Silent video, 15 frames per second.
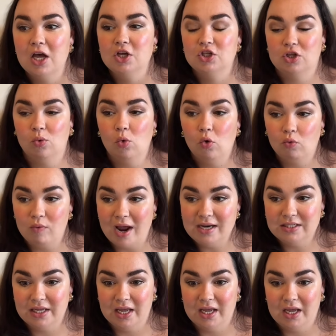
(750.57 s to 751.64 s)
So
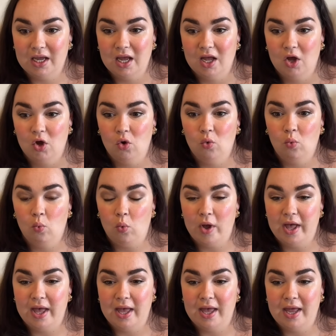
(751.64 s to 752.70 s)
already
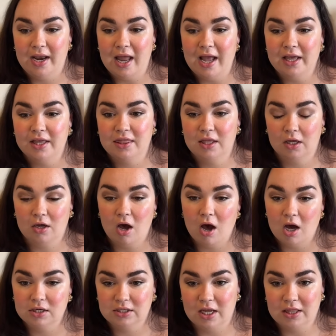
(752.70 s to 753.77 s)
we're like the
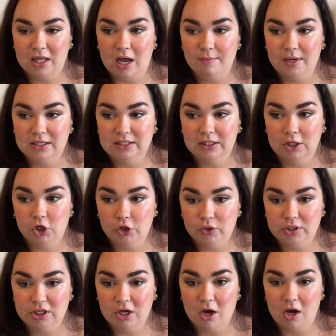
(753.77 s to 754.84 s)
cardigan that I'm knitting, the
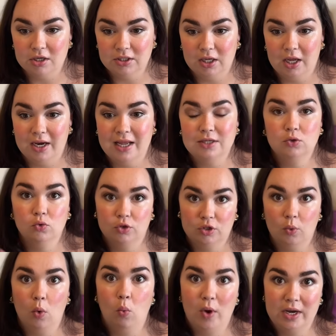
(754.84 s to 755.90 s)
Lucy cardigan, is
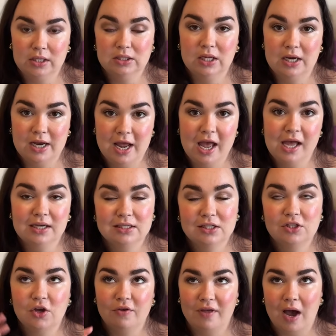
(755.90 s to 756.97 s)
also a winter knit,
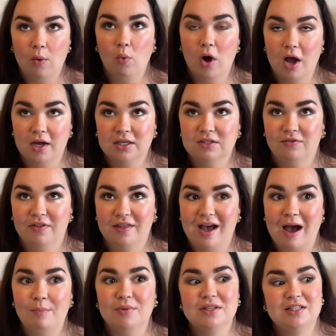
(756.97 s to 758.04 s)
so that works for
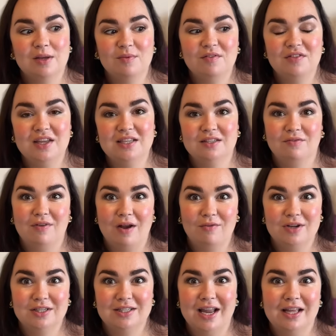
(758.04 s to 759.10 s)
that. But some of these are
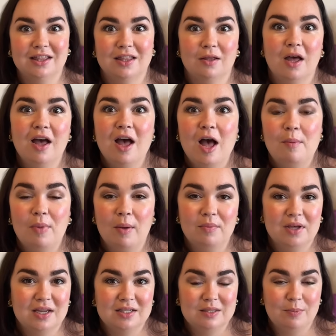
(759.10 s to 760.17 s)
very, like the
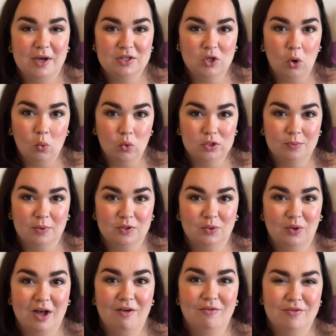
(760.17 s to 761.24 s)
pumpkin spice hot water bottle
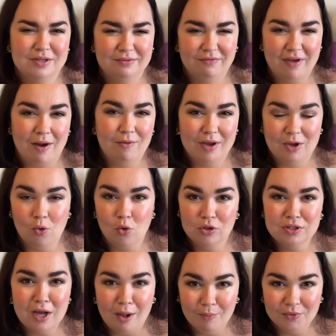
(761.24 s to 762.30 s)
cover is very
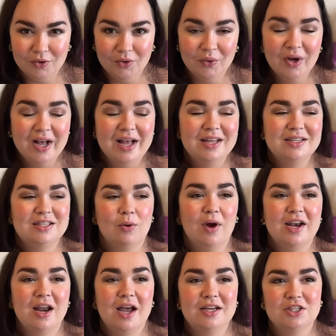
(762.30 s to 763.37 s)
autumnal, so
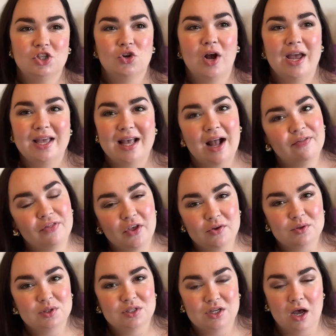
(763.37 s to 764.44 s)
I'd like to try and get
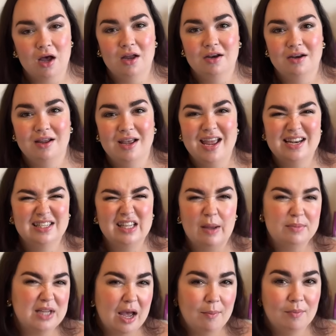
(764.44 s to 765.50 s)
those done in
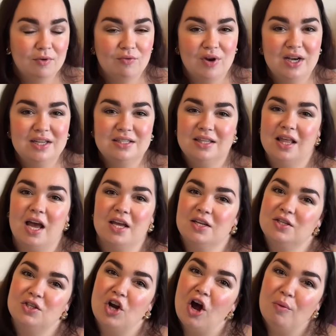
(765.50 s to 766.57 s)
September really, so that I can
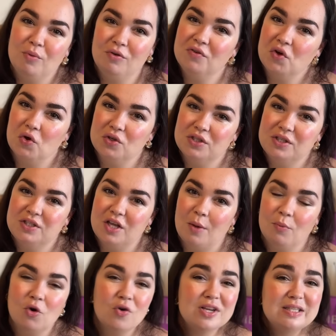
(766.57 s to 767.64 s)
start moving on to
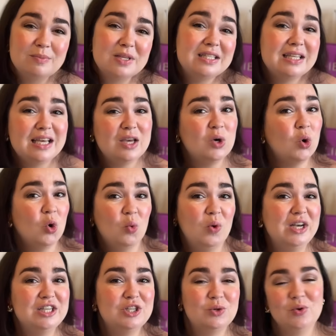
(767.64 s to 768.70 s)
some Christmassy or
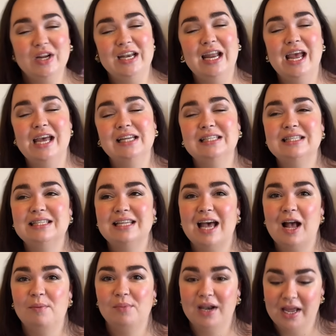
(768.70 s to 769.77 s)
wintry knits
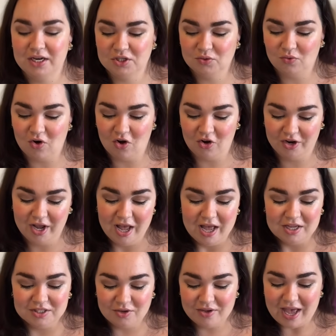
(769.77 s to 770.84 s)
later on.
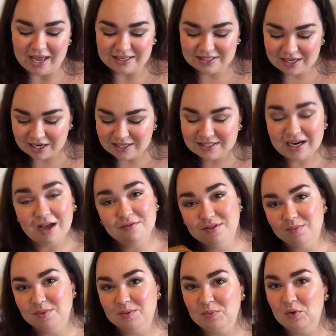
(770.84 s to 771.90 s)
So yeah, it's nice to have
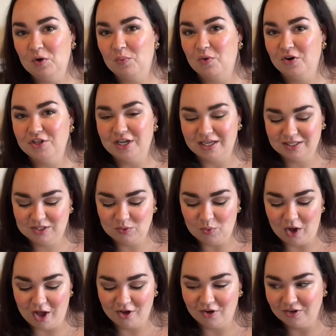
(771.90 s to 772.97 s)
some smaller projects to
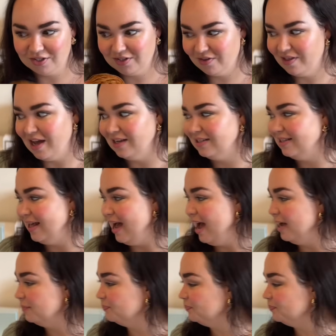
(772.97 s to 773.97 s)
work on. So that's that.